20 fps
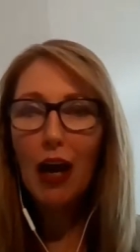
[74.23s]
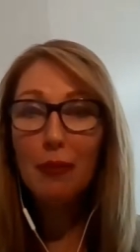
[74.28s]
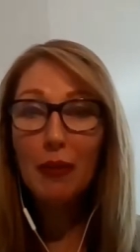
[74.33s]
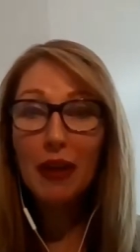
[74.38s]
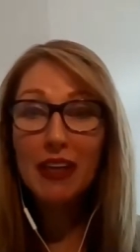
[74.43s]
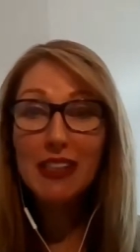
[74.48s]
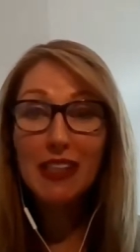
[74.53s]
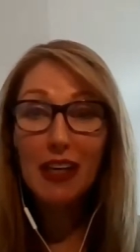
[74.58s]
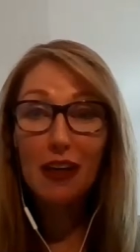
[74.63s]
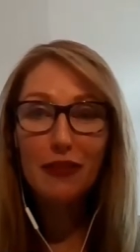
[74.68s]
I
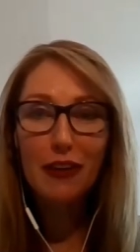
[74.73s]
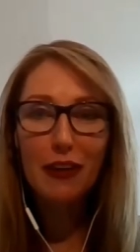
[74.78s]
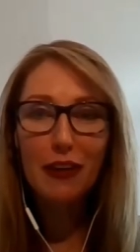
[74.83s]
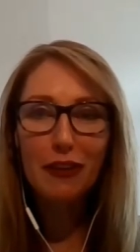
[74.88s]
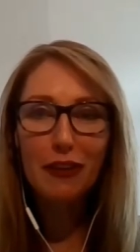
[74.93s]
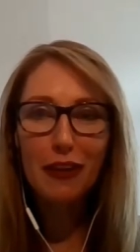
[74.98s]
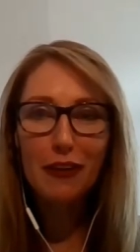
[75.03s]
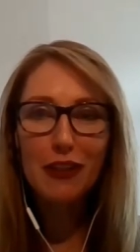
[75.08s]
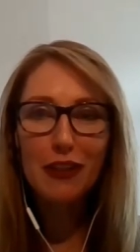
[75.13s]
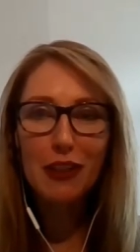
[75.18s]
myself
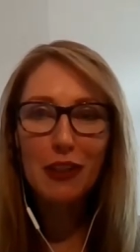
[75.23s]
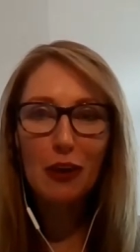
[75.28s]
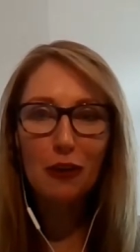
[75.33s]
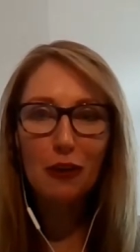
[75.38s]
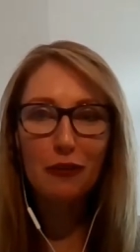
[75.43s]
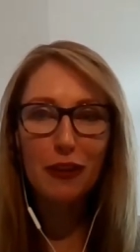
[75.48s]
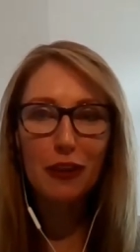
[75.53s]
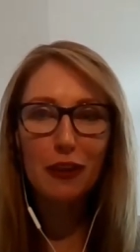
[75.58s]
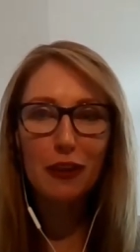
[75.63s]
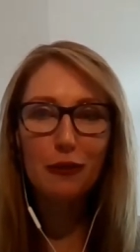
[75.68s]
have lived in
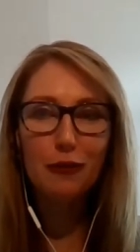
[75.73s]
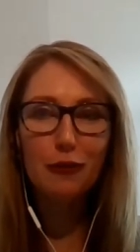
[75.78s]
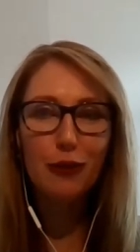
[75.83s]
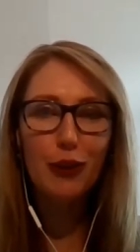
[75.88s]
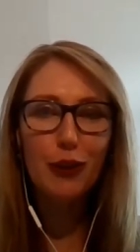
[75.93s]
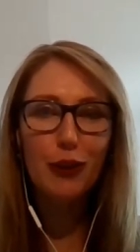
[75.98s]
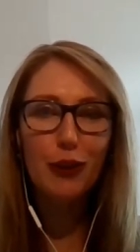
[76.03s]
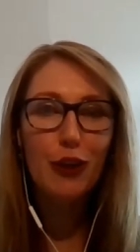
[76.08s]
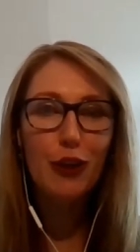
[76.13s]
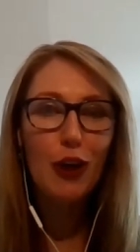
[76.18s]
Oakville
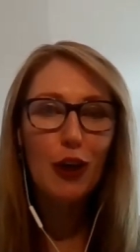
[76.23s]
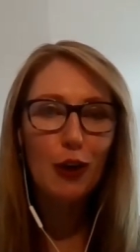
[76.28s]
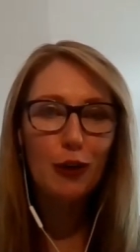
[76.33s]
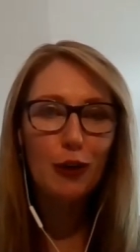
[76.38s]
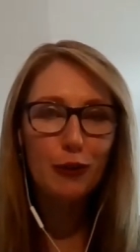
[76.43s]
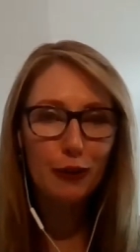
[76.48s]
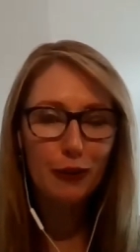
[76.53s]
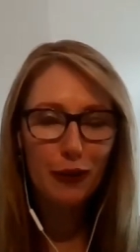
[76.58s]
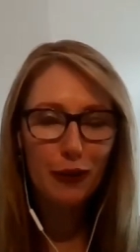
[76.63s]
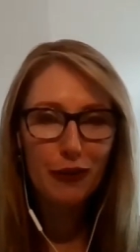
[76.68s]
for
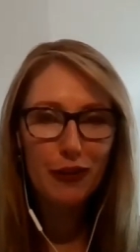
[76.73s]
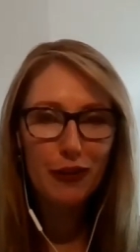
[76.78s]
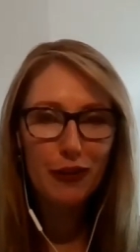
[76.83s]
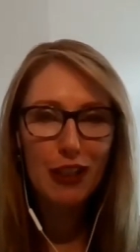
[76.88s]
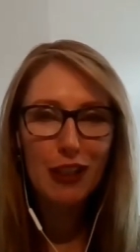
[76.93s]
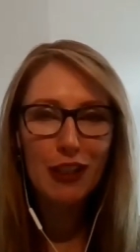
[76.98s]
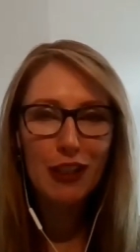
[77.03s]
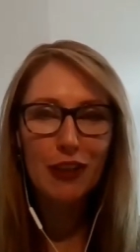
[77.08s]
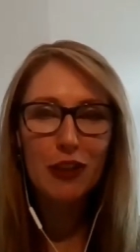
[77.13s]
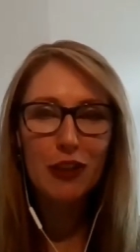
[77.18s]
over
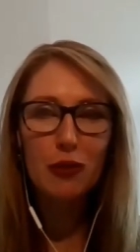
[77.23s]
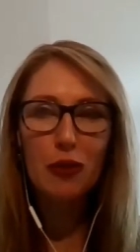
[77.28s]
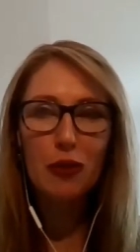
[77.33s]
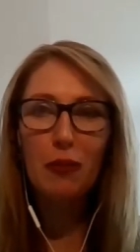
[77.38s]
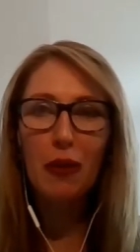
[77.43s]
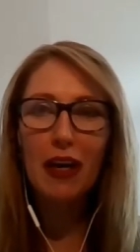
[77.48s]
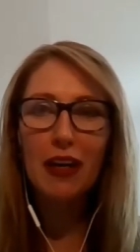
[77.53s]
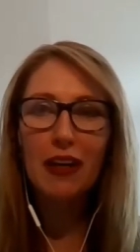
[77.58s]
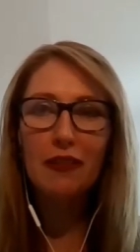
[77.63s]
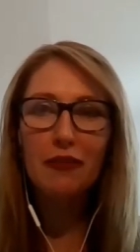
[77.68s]
15 years
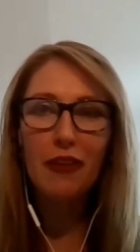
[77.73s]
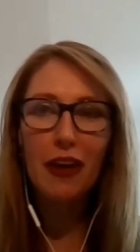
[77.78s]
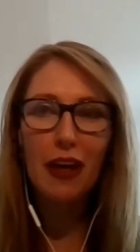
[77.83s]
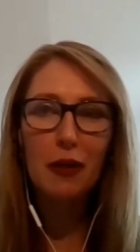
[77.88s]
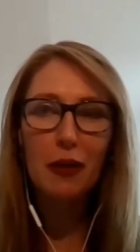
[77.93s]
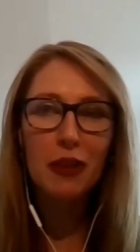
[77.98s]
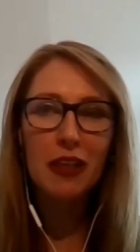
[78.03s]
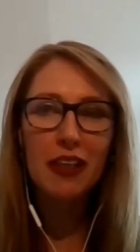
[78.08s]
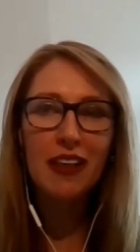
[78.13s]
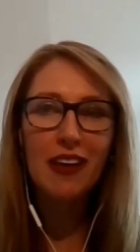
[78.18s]
with my
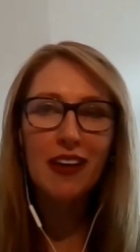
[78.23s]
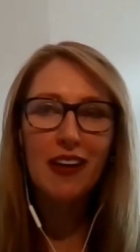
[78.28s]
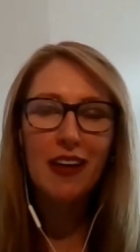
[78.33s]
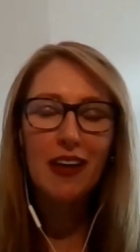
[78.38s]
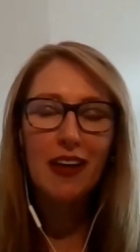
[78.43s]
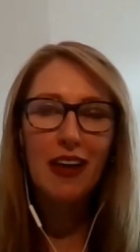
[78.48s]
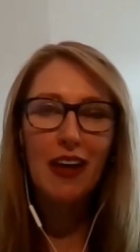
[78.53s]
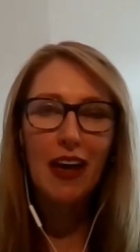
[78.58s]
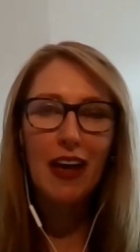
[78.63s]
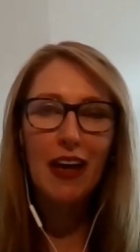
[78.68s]
family,
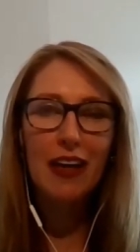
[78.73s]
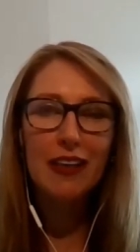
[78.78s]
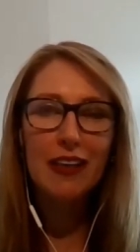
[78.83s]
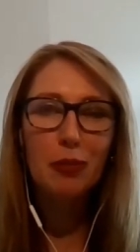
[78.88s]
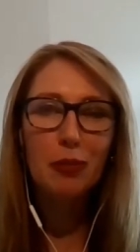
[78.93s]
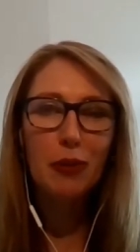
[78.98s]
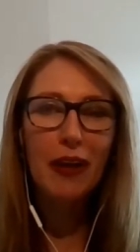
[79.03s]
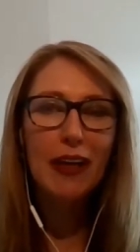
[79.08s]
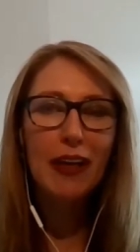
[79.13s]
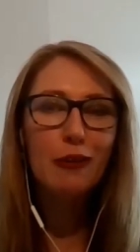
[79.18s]

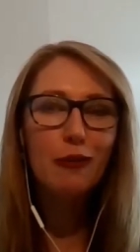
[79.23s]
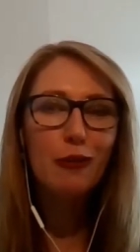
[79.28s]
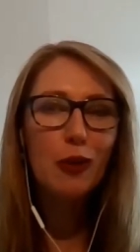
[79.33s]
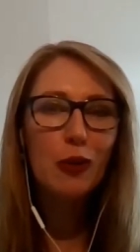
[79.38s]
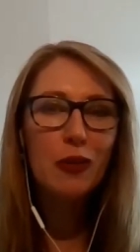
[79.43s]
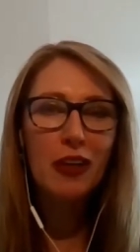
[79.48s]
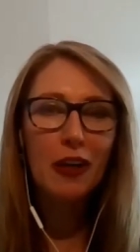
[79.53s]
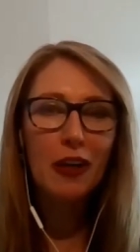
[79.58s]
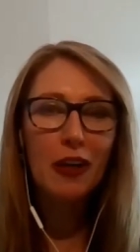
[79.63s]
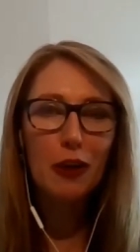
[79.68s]
and playing a
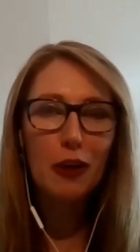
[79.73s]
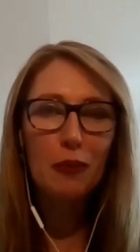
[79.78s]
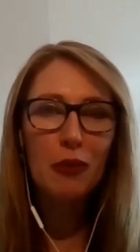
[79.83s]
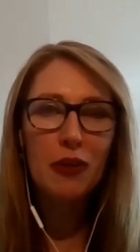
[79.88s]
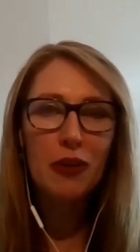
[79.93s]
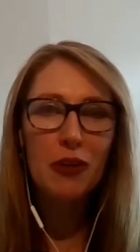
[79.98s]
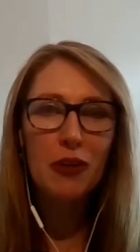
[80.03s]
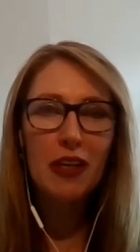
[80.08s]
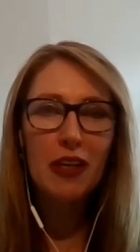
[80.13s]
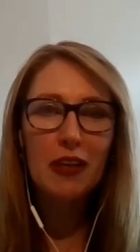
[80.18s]
role in our
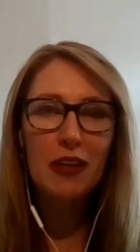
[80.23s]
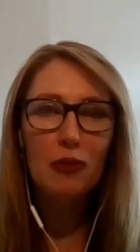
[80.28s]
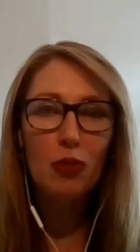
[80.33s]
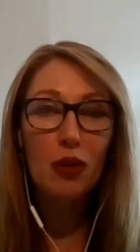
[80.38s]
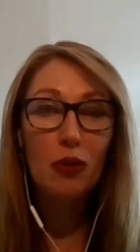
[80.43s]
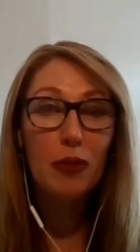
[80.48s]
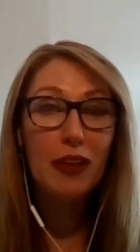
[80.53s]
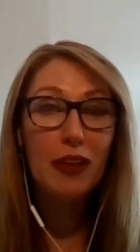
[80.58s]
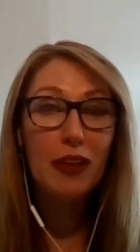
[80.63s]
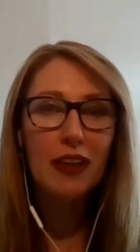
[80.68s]
community
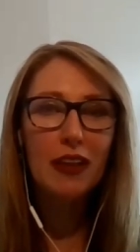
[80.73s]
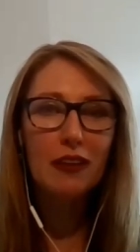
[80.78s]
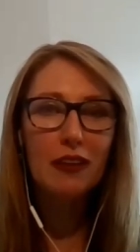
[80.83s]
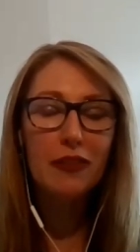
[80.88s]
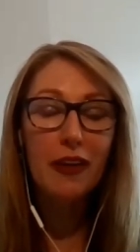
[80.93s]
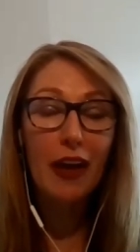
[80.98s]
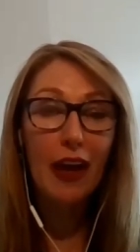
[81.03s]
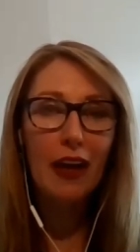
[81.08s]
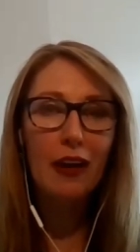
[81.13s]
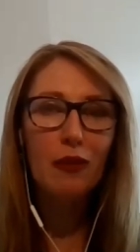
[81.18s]
where we
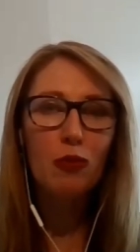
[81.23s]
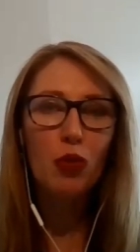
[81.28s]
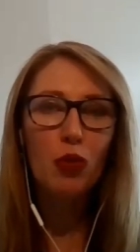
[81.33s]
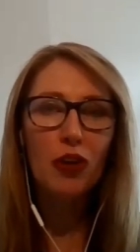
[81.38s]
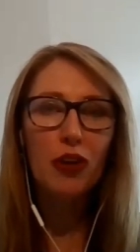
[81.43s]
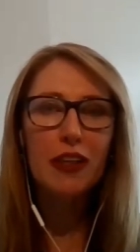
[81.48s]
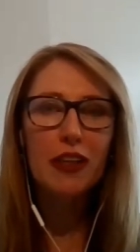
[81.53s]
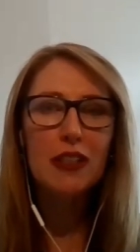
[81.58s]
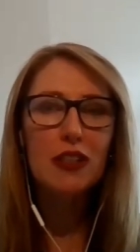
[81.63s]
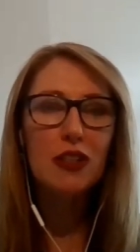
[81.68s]
live and
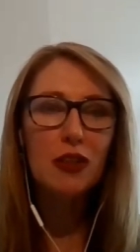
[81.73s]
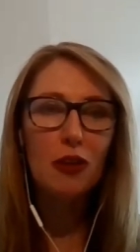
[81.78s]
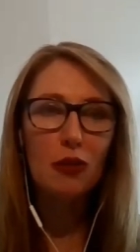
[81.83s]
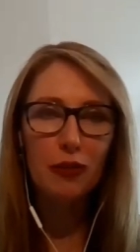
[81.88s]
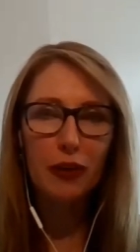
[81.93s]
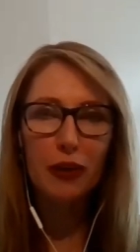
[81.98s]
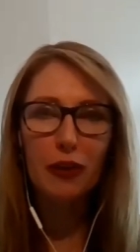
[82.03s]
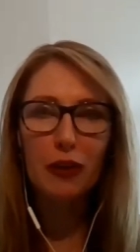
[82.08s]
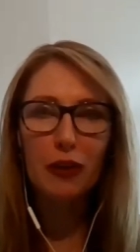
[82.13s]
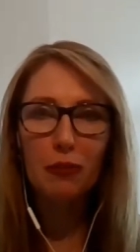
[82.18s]
work is
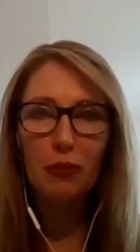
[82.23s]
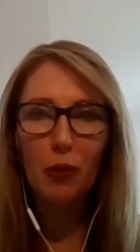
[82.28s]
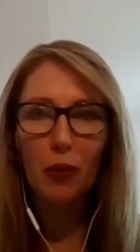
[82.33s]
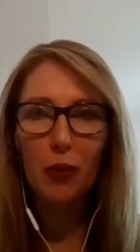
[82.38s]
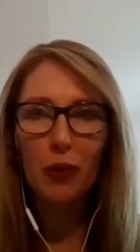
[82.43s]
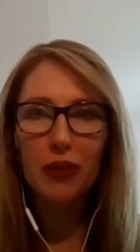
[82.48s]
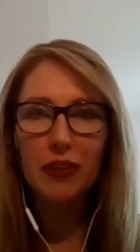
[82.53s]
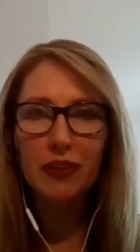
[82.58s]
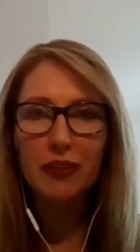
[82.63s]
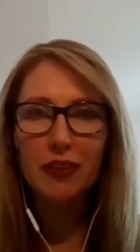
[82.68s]
so very
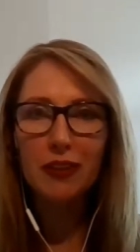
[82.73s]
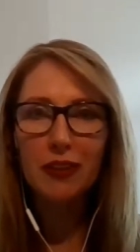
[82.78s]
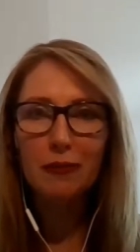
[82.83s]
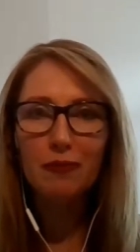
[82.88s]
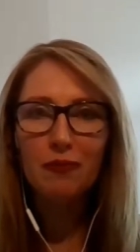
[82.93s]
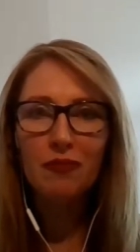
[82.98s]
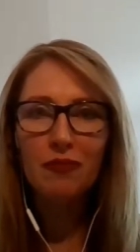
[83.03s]
important.